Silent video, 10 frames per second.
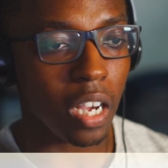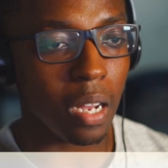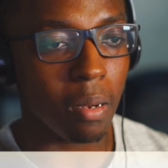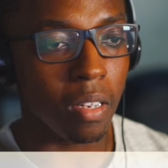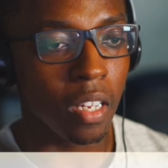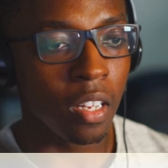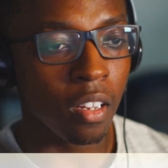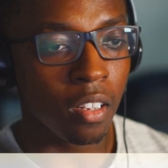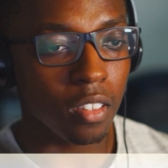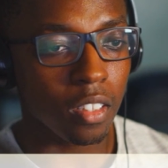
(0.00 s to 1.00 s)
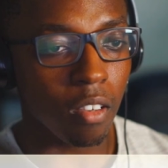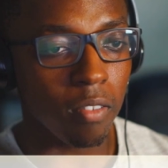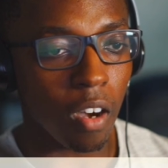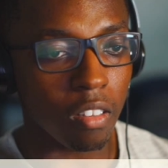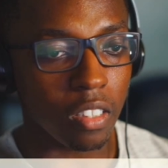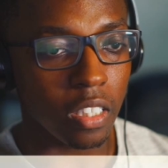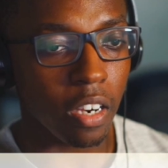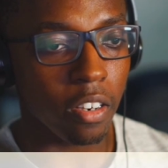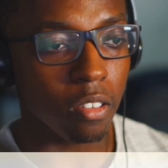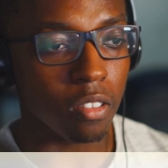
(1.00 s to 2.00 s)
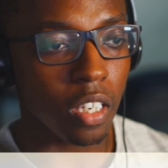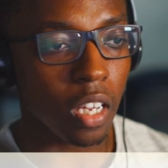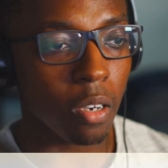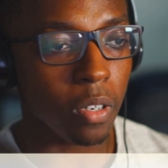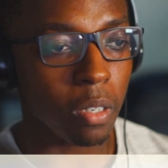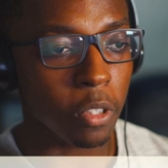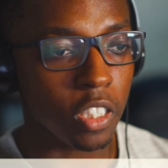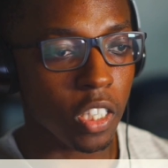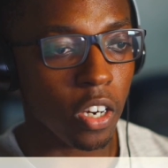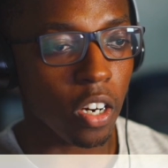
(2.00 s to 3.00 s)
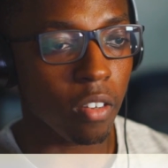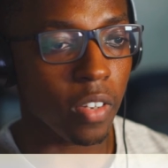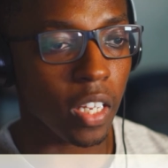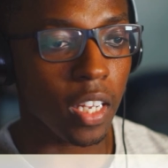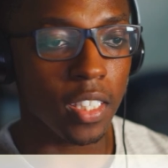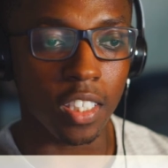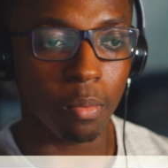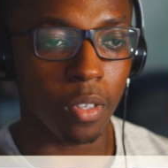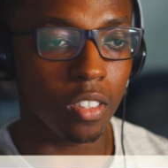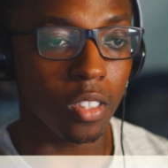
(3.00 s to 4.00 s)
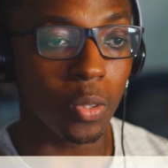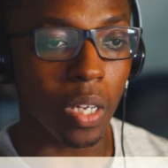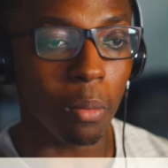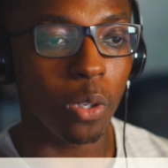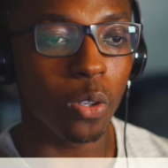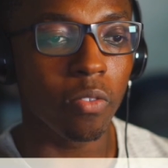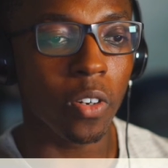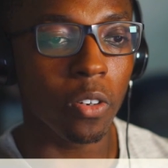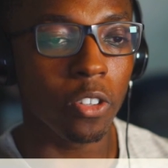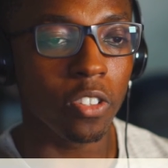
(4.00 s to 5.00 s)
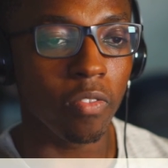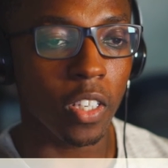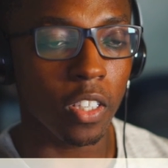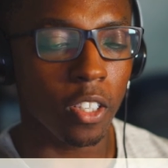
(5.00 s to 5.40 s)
the following scenario. Today, when we share our vacation experiences, we upload photos and videos. With